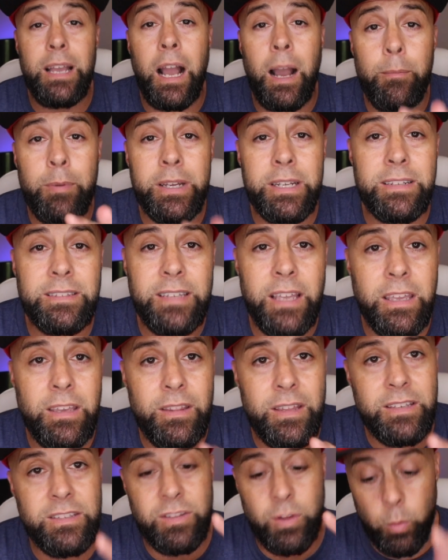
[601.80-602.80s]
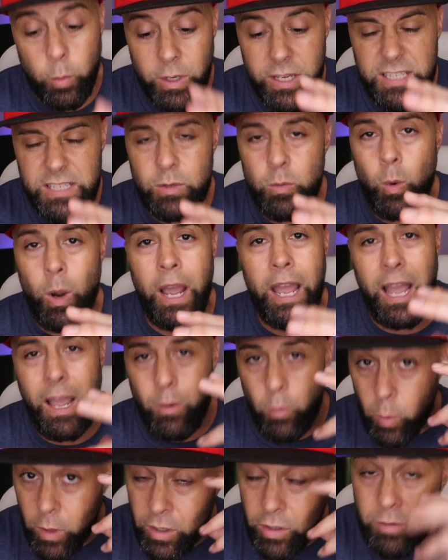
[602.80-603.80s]
I'm going to tell you this, the reason why I
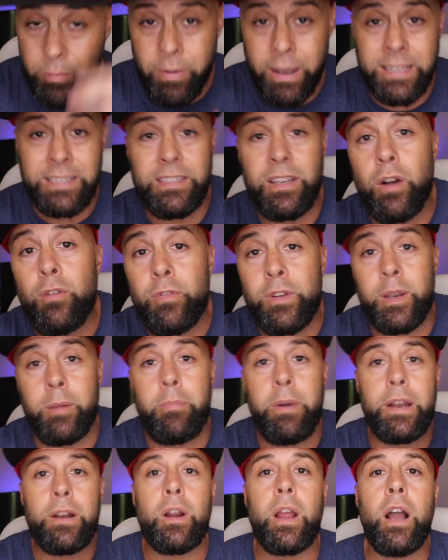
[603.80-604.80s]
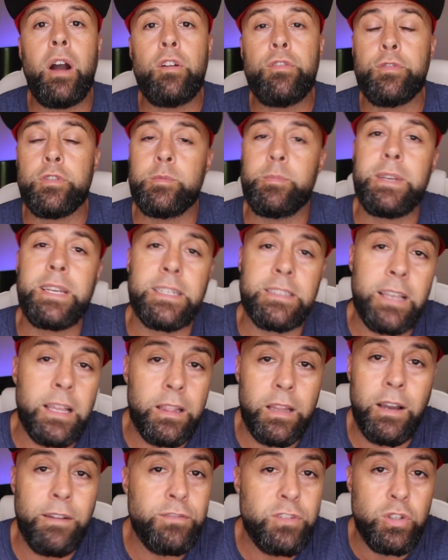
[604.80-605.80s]
willed myself into better health was because I
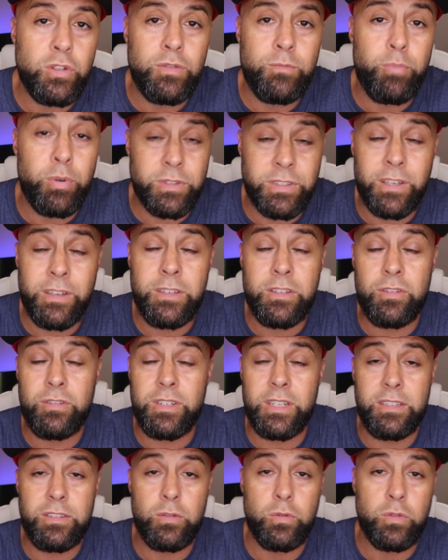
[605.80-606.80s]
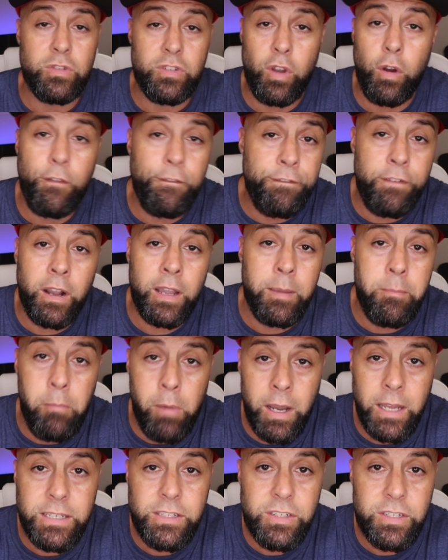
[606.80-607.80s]
loved Brazilian jiu-jitsu so fucking
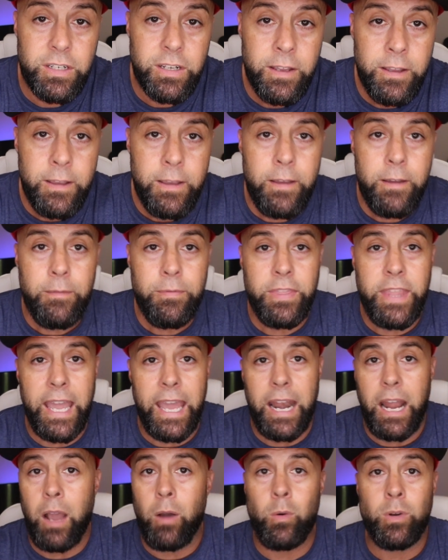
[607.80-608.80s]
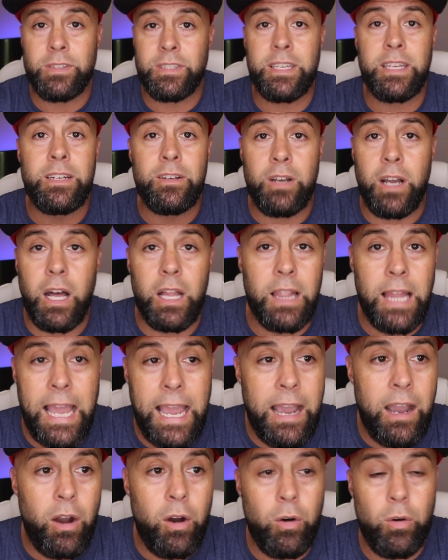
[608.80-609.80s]
much that I wasn't going to
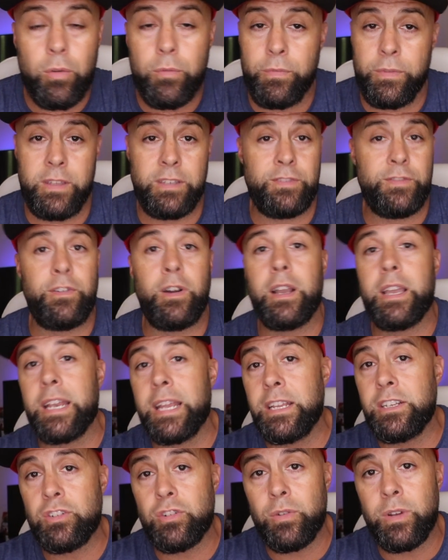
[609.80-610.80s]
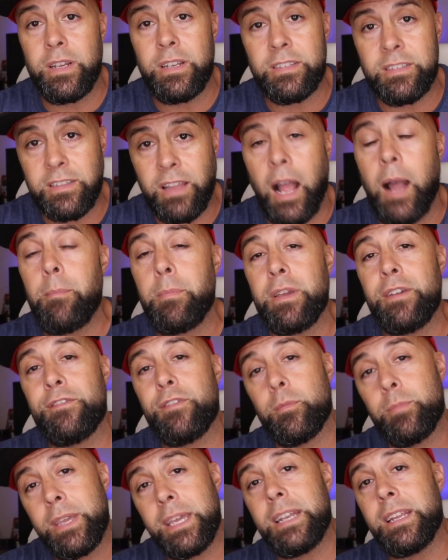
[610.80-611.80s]
allow this fucking injury to stop me
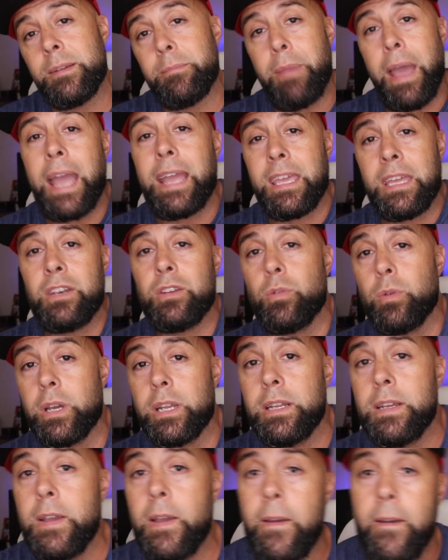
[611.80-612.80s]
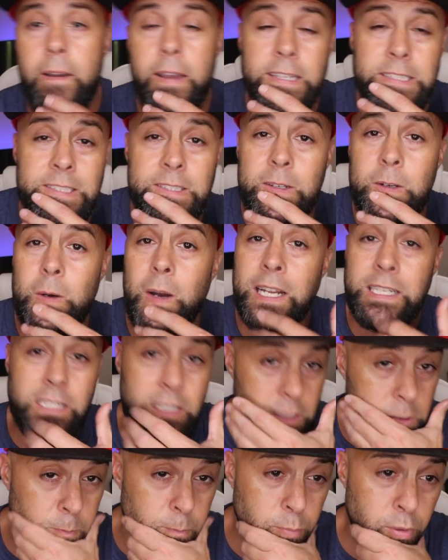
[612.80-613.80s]
from getting back into it. And so I
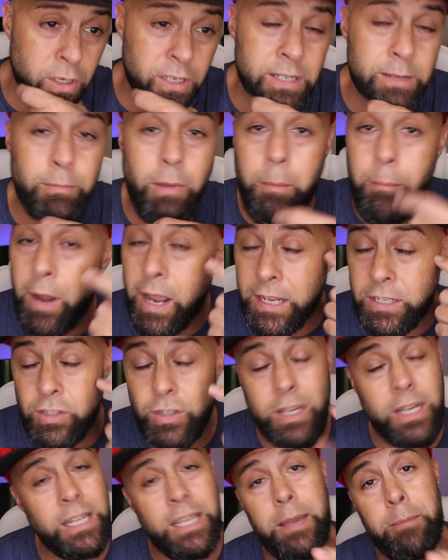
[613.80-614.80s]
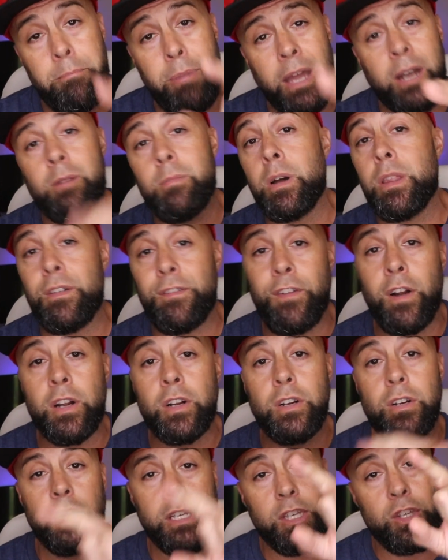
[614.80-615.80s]
just put it in my mind, you're going to get better,
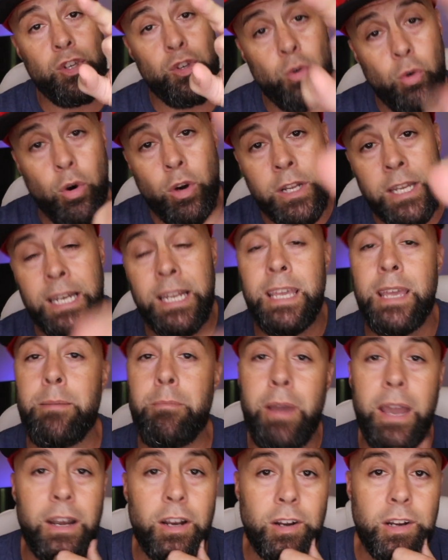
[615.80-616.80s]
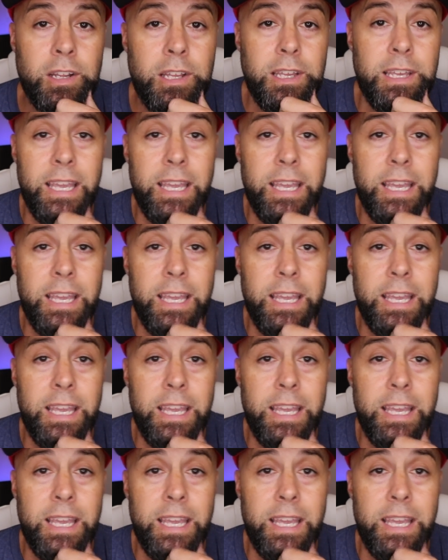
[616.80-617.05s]
motherfucker. You're going to get better.